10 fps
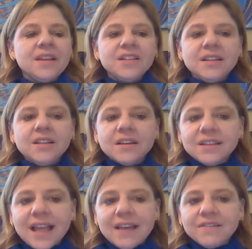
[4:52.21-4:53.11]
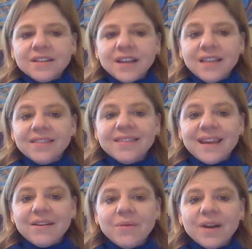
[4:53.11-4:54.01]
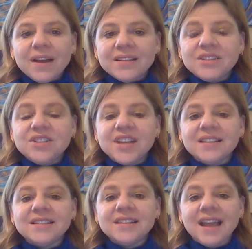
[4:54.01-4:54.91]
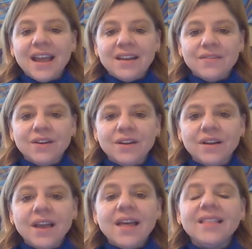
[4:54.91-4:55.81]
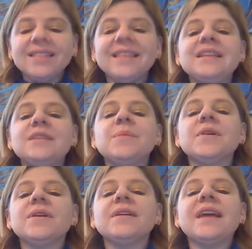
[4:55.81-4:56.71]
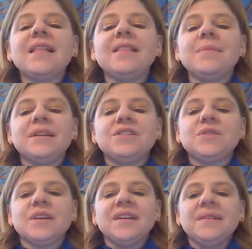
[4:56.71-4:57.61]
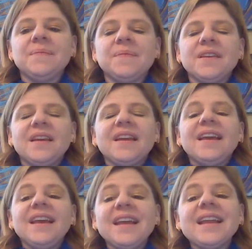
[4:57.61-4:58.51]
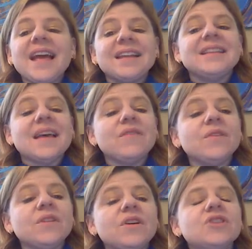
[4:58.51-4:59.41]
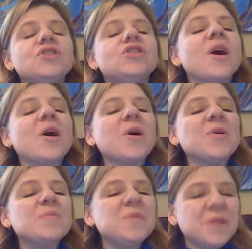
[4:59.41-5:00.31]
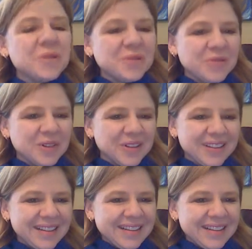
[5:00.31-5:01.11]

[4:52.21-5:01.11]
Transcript: She looked left, and there it was, just ahead of her, Lindbergh Elementary. It had never looked so beautiful.